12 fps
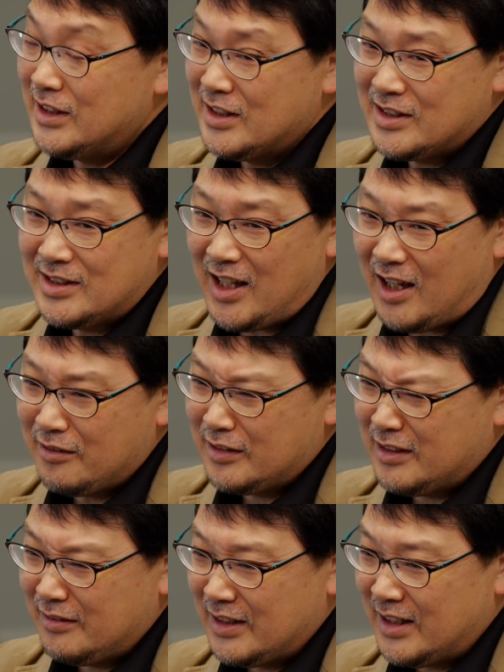is now
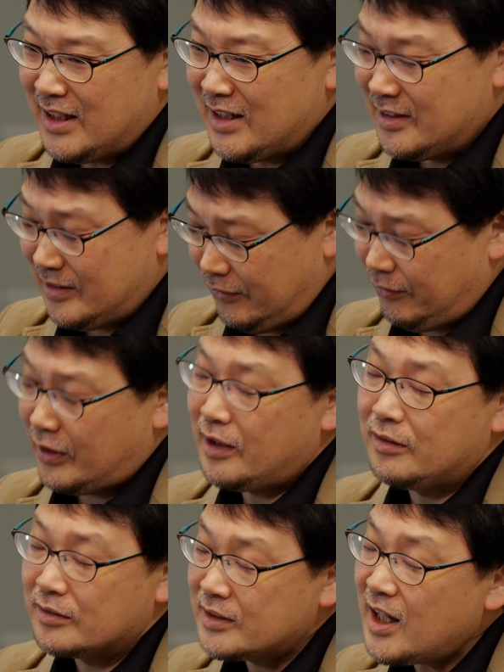really a
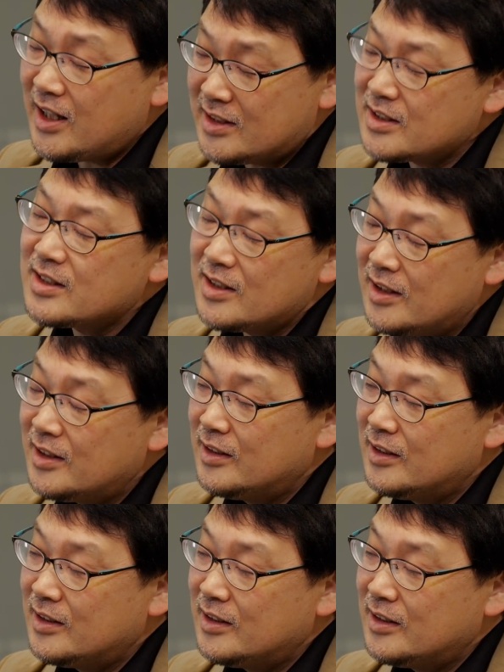difficult task.